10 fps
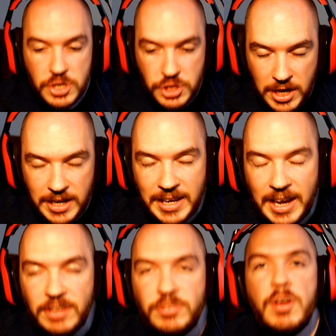shader
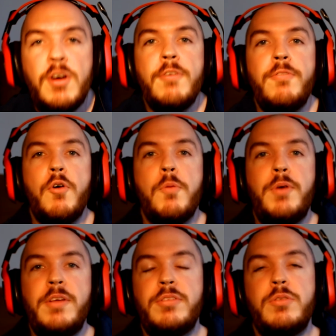cache for
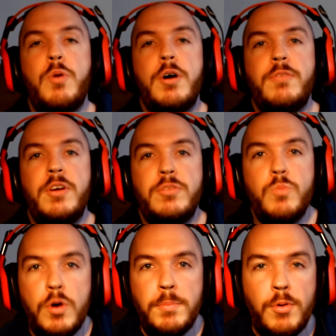Breath of the Wild
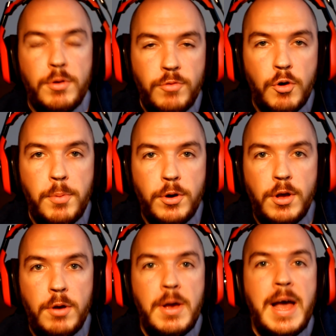version
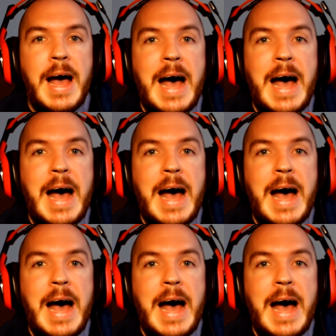1.4.0